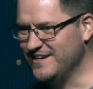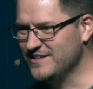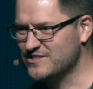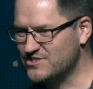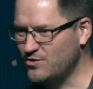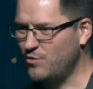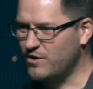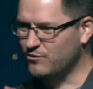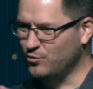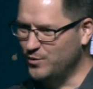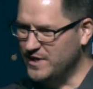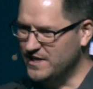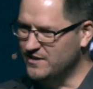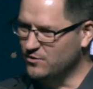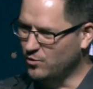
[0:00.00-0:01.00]
So are
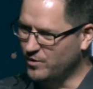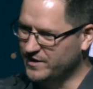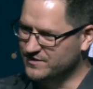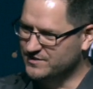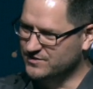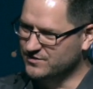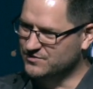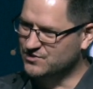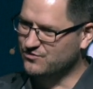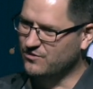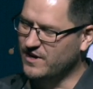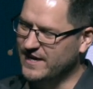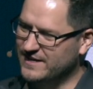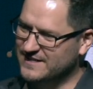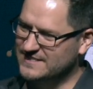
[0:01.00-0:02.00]
we going to
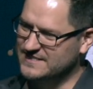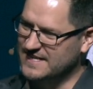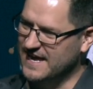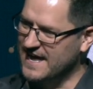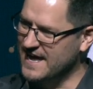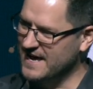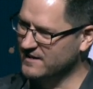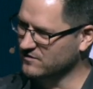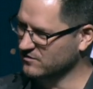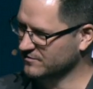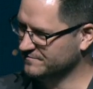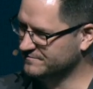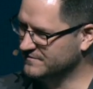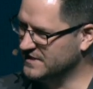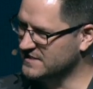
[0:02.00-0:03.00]
try to tackle
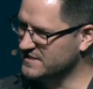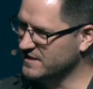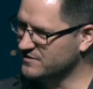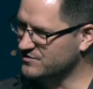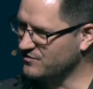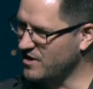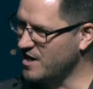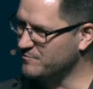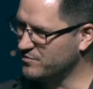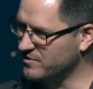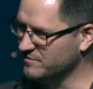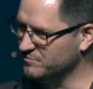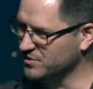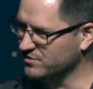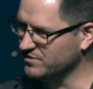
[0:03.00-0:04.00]
these
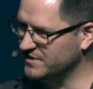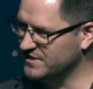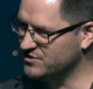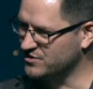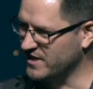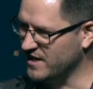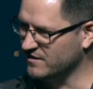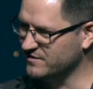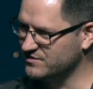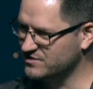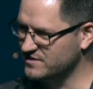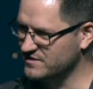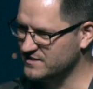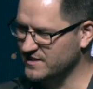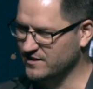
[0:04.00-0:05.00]
interoperability
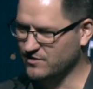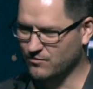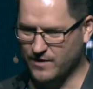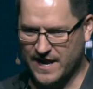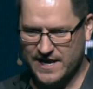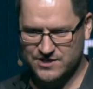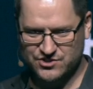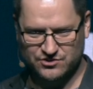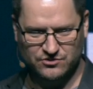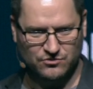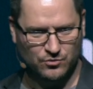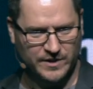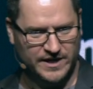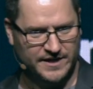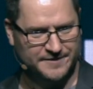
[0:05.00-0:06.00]
challenges in a rational
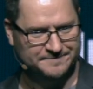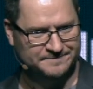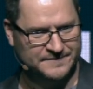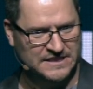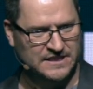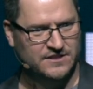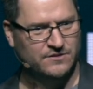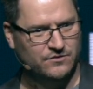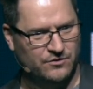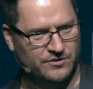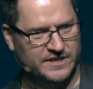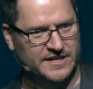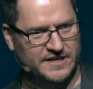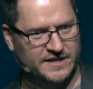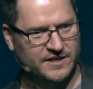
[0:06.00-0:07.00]
way or
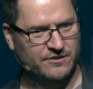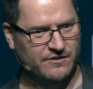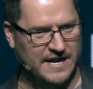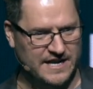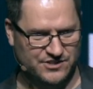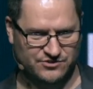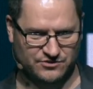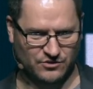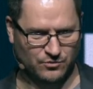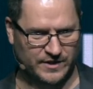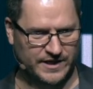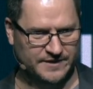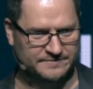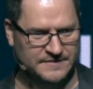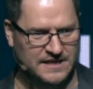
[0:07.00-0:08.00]
in an irrational
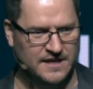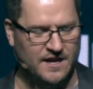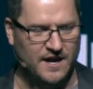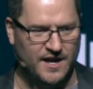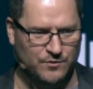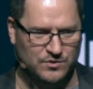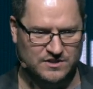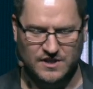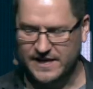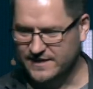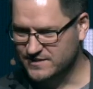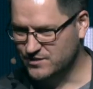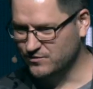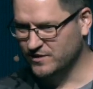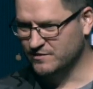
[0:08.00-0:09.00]
way? I would like
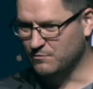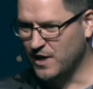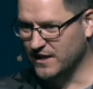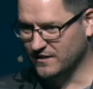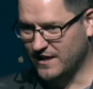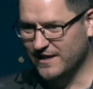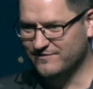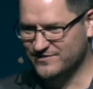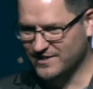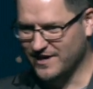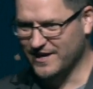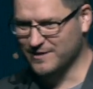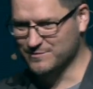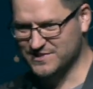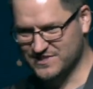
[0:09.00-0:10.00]
to, in my
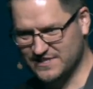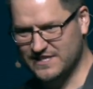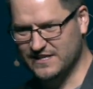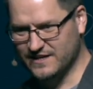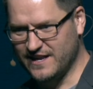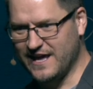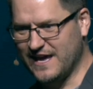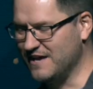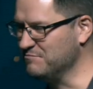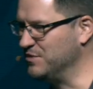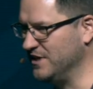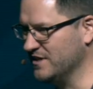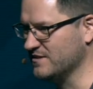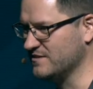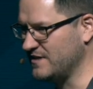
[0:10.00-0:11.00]
lifetime, see an
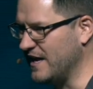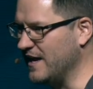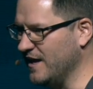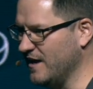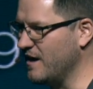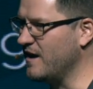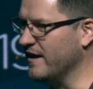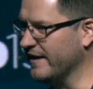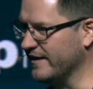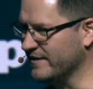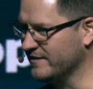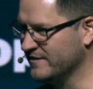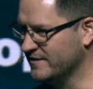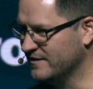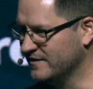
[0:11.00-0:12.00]
ambient A I
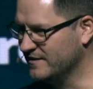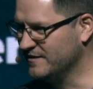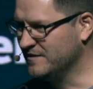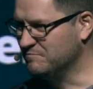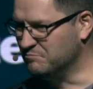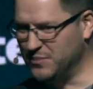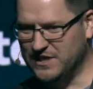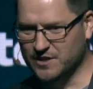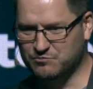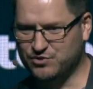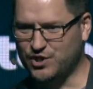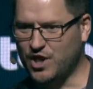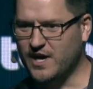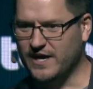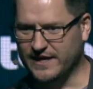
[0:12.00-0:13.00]
be
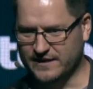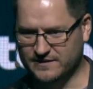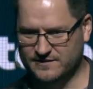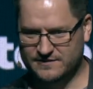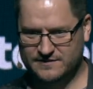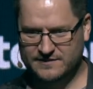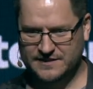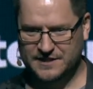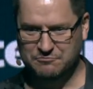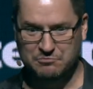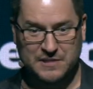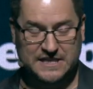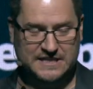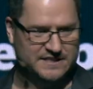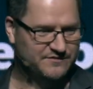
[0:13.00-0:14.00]
applied in
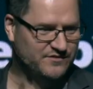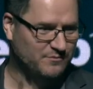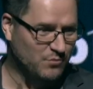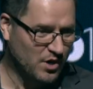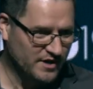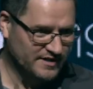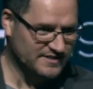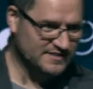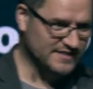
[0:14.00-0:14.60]
many different market